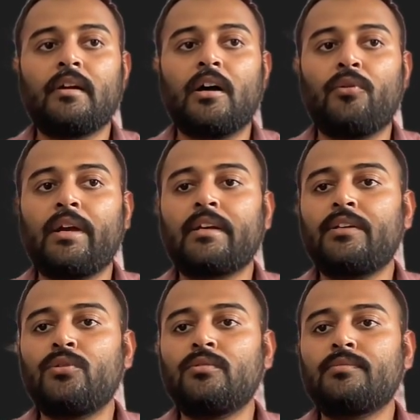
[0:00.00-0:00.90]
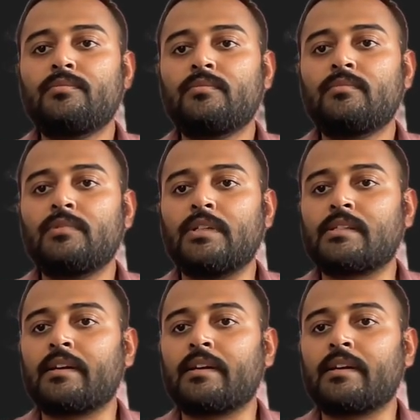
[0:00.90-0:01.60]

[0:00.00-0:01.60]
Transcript: How I can do? Just